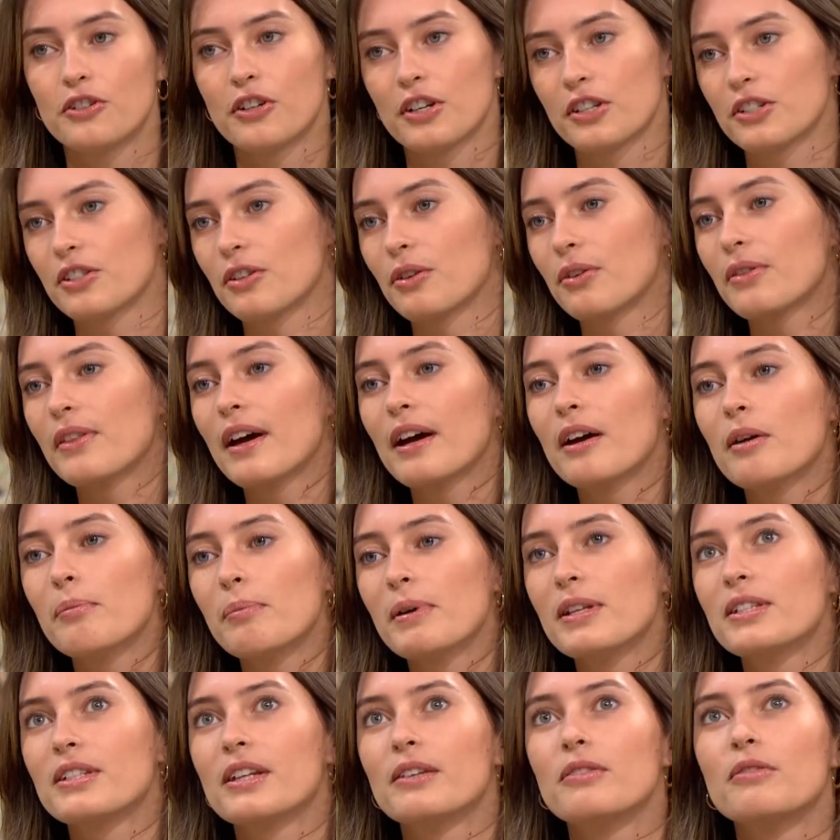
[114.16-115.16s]
nutritional
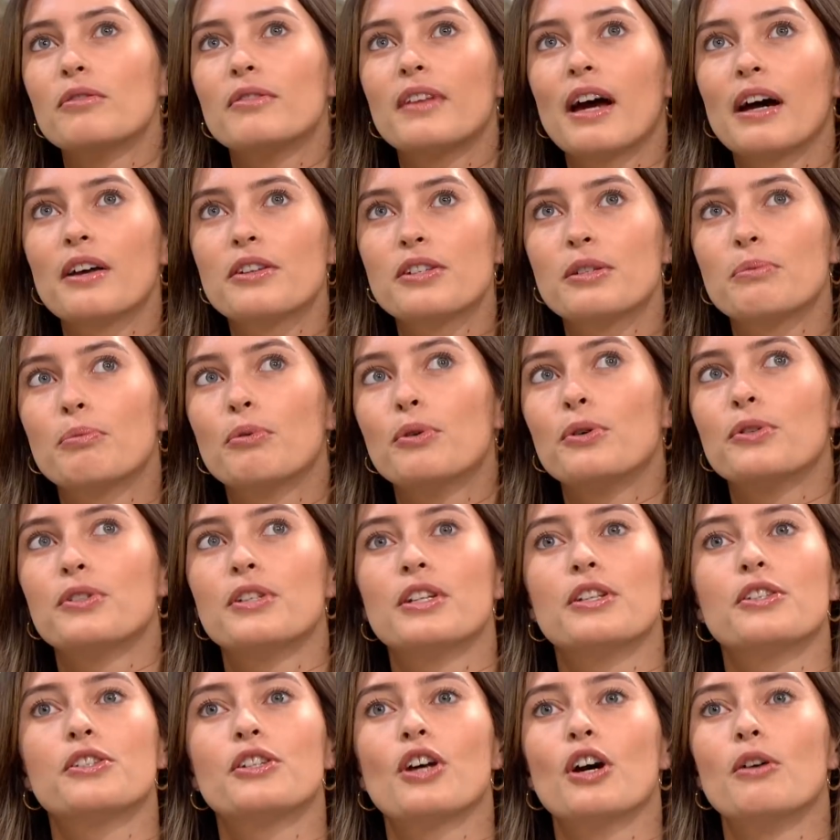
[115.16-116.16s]
therapist, and that
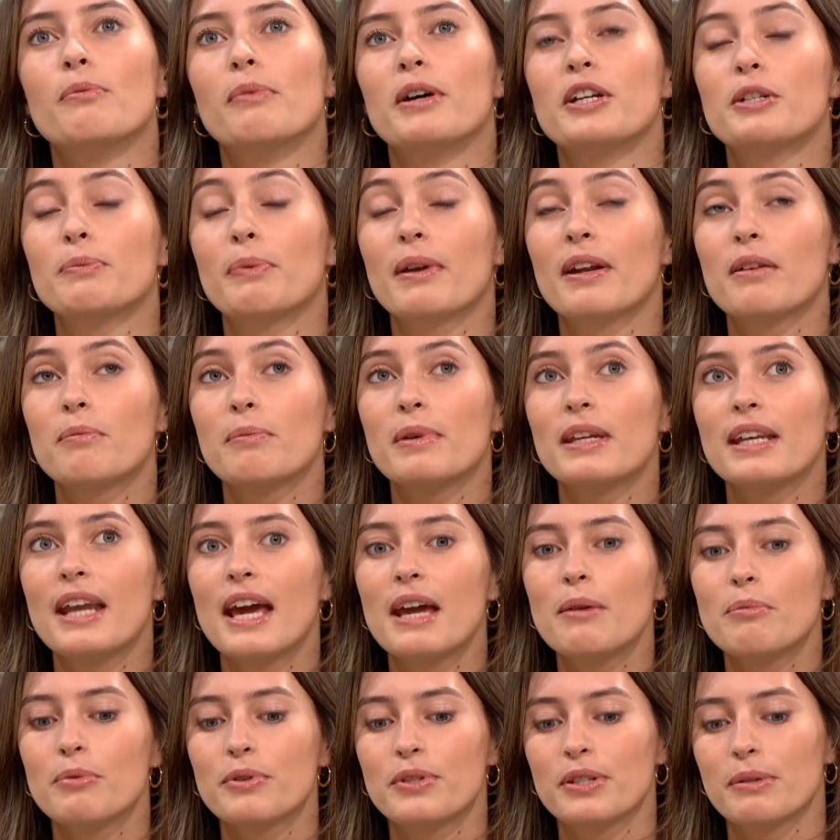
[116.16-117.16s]
supported it so much. But I've been
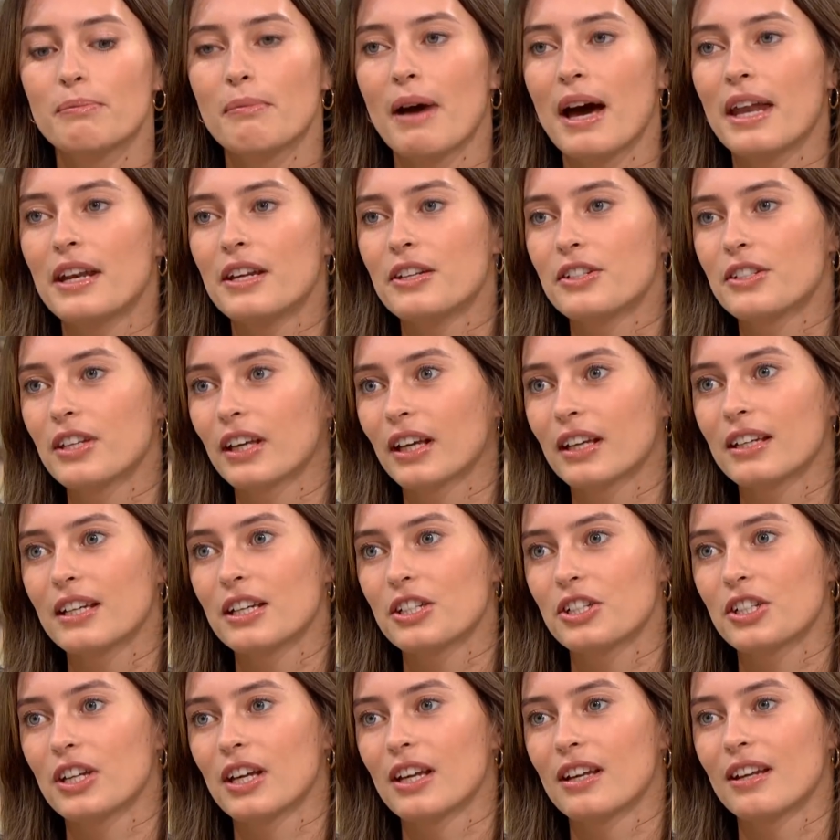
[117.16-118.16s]
able to manage the
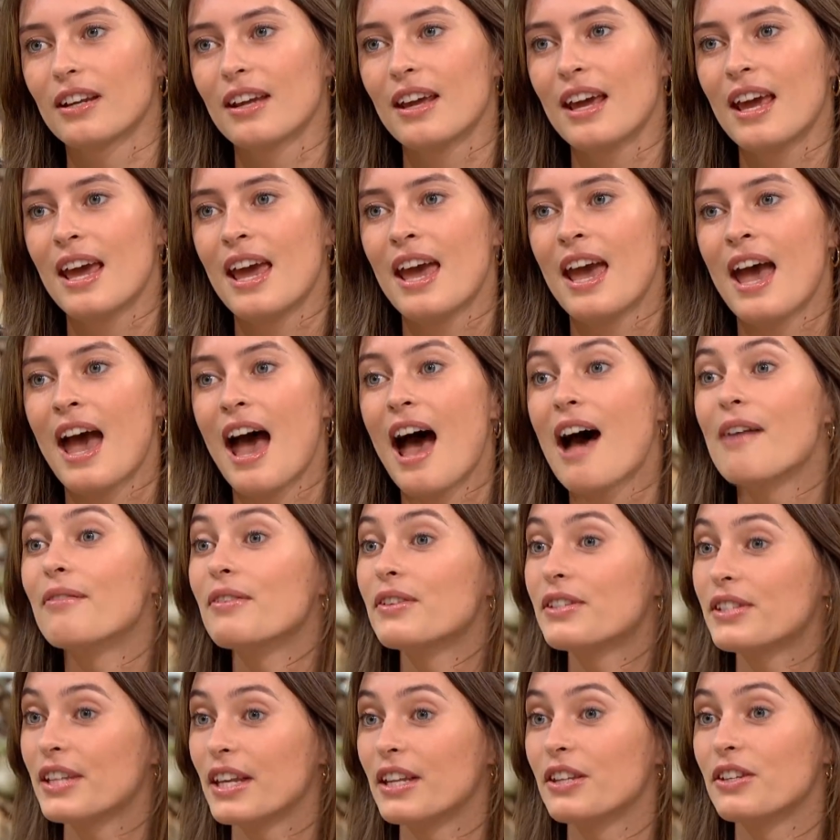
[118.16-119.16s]
condition
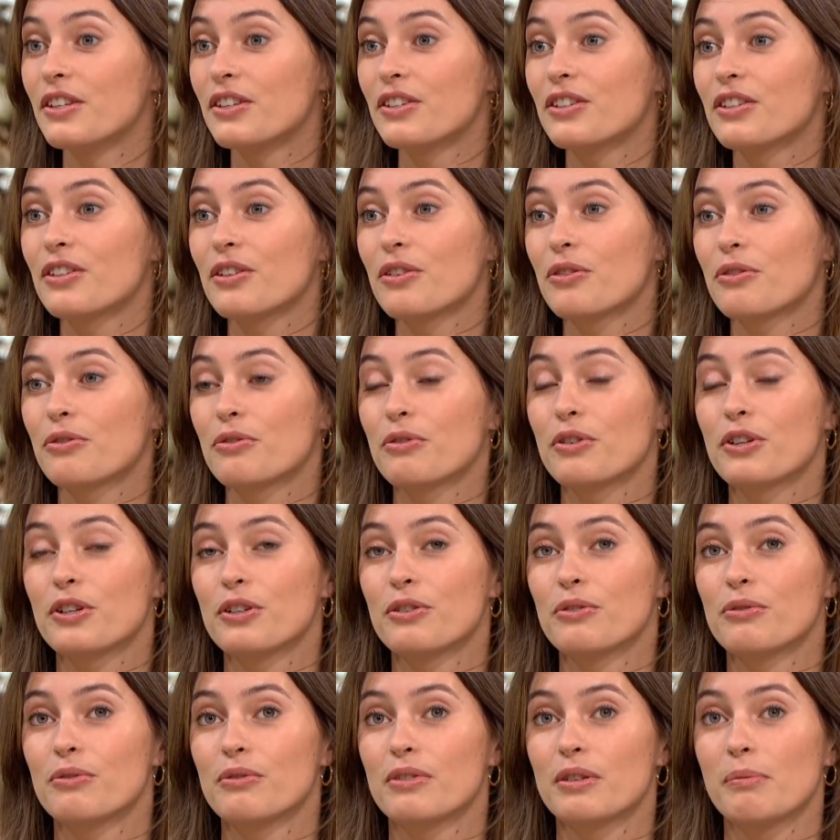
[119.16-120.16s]
ever since
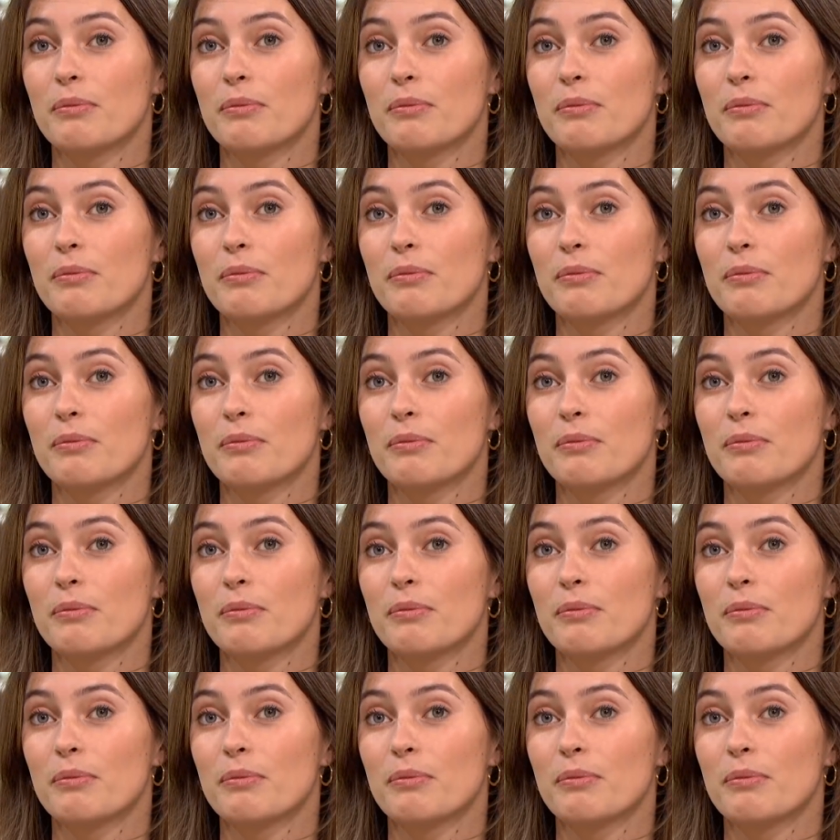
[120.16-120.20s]
through